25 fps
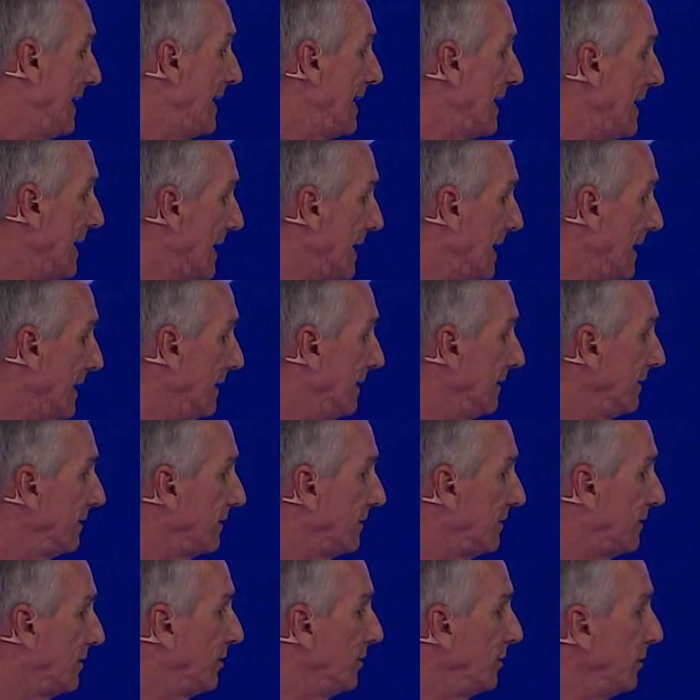uh,
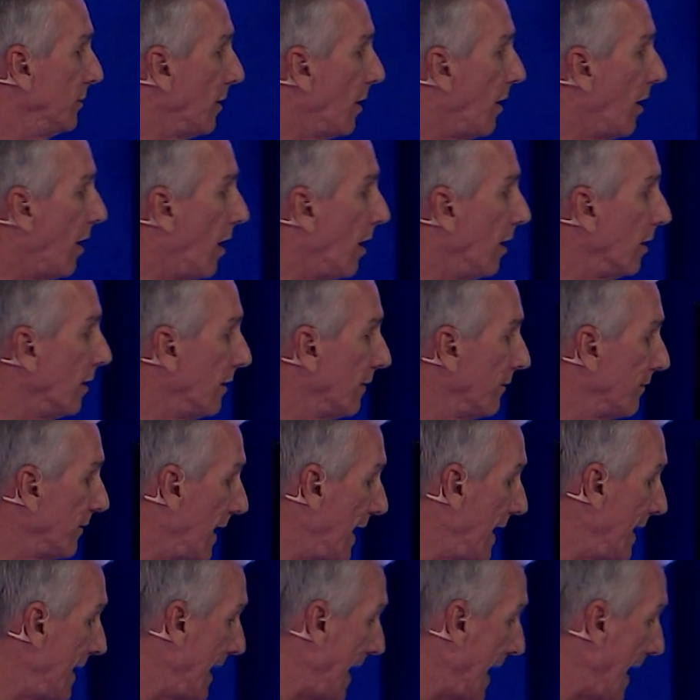to all of
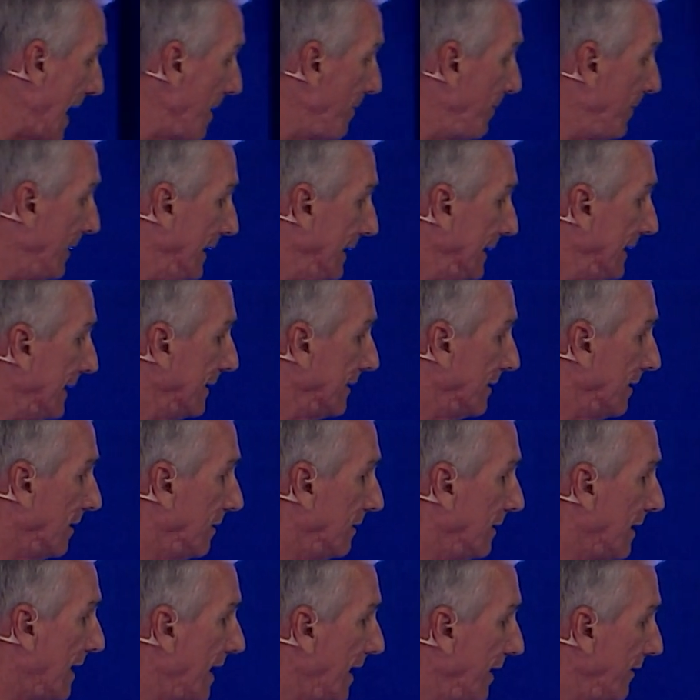that happening in
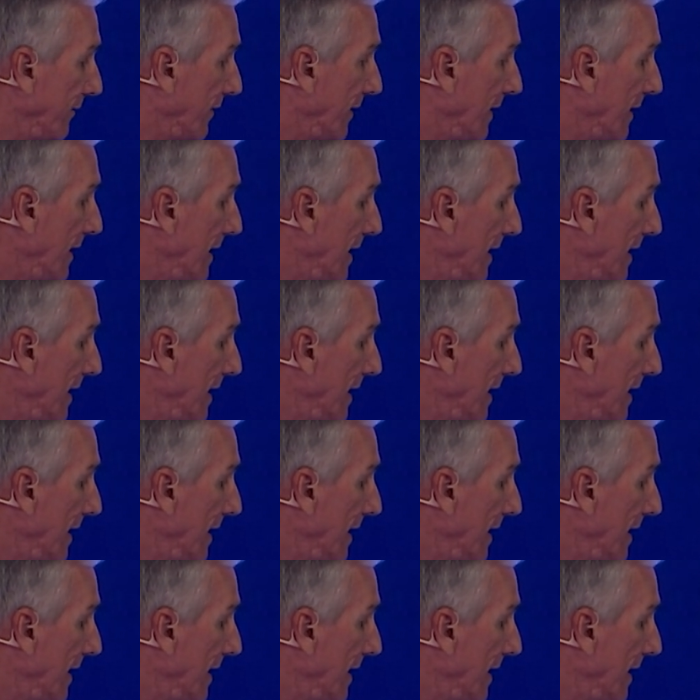our life.